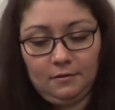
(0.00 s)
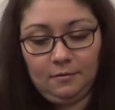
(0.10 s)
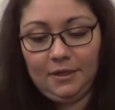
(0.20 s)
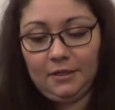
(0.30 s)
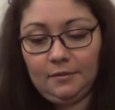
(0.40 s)

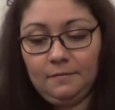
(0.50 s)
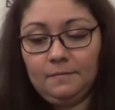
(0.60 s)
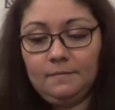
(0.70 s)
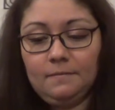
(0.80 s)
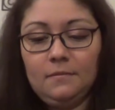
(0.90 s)
Well,
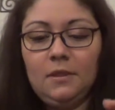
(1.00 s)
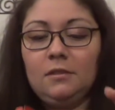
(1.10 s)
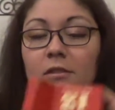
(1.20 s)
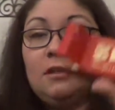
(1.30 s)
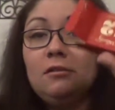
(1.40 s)

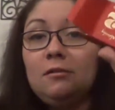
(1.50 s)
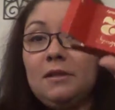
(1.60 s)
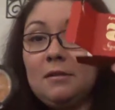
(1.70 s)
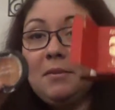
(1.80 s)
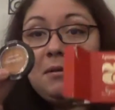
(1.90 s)
still doing
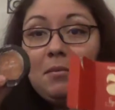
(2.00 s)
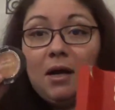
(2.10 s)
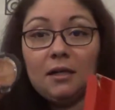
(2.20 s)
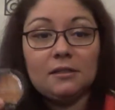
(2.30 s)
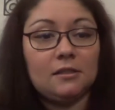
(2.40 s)
the big
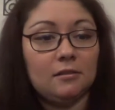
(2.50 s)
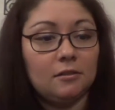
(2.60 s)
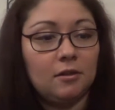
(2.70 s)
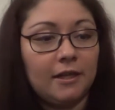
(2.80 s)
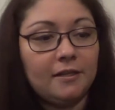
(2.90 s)
box to
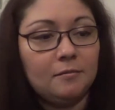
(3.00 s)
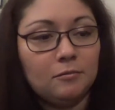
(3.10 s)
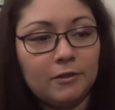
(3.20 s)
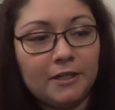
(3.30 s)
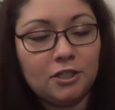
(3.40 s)
little item
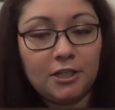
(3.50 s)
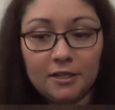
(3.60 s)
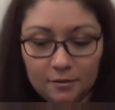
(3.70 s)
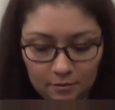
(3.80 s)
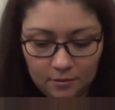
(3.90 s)

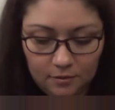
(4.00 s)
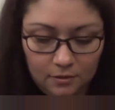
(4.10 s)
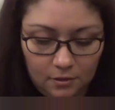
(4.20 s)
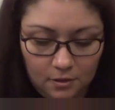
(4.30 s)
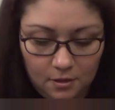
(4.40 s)
ratio.
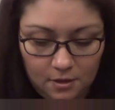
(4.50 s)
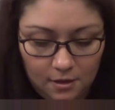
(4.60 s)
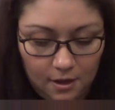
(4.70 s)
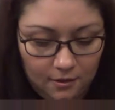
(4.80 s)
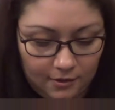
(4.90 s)

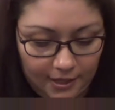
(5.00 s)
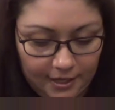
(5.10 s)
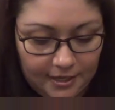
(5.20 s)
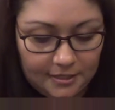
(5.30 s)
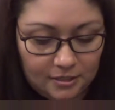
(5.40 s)
Okay,
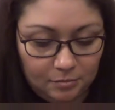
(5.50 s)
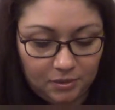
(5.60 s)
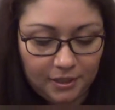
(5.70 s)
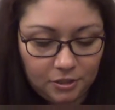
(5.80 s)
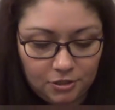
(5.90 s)
it's a
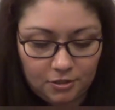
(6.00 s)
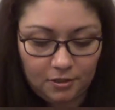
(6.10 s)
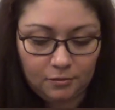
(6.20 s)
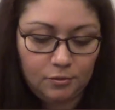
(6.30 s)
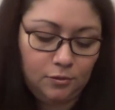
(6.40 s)
blush
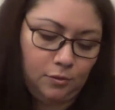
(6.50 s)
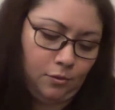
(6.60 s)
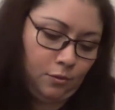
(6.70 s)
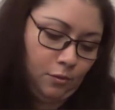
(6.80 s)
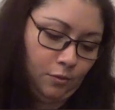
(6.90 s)
duo.
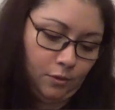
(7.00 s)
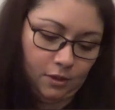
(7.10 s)
Ooh.